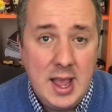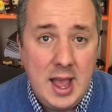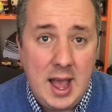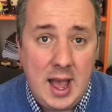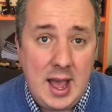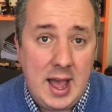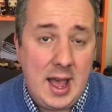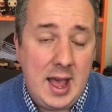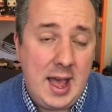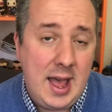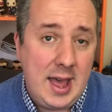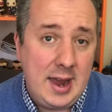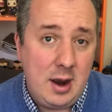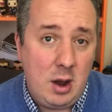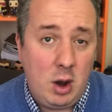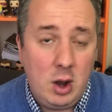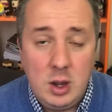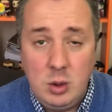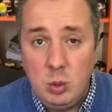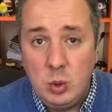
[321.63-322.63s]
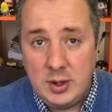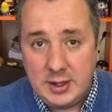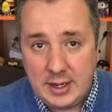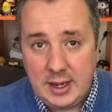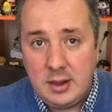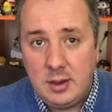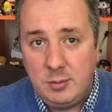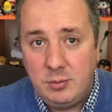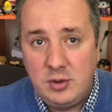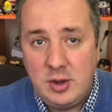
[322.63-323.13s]
and I would
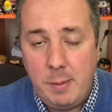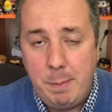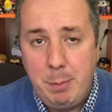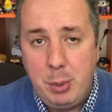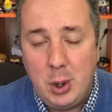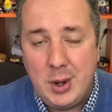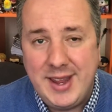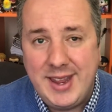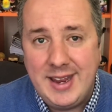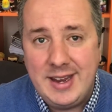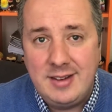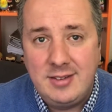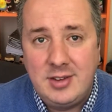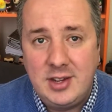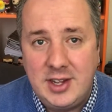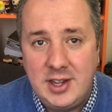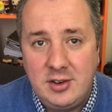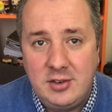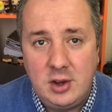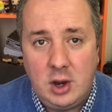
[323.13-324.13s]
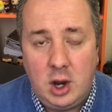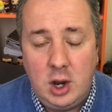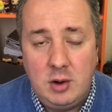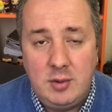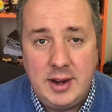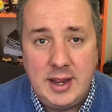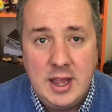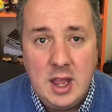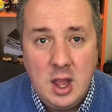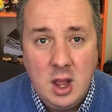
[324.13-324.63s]
get them to book into your
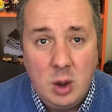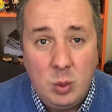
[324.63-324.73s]
diary.